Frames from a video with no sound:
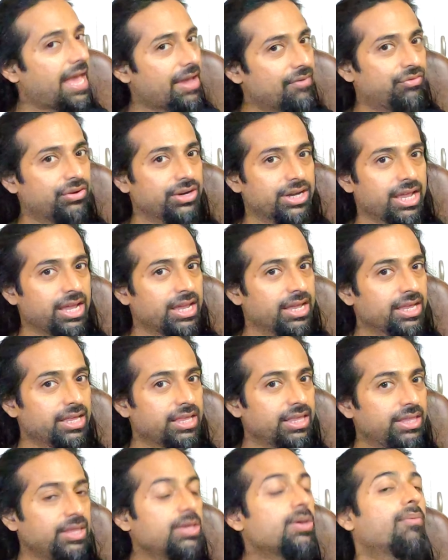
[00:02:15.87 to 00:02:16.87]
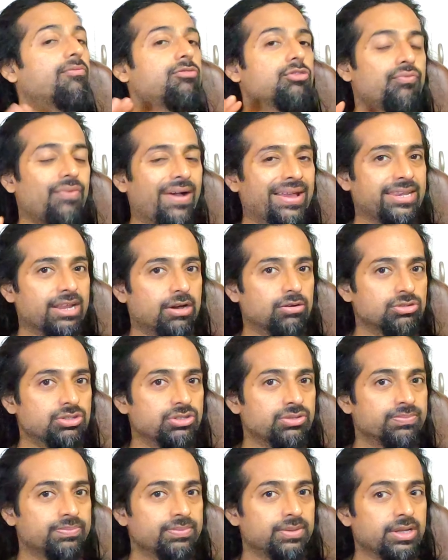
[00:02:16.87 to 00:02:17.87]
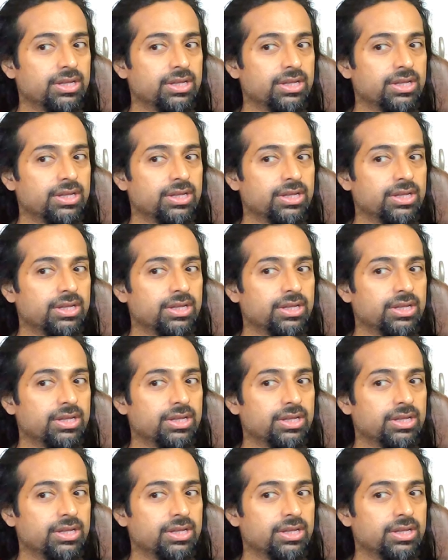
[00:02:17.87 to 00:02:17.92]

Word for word: every day you have to find out.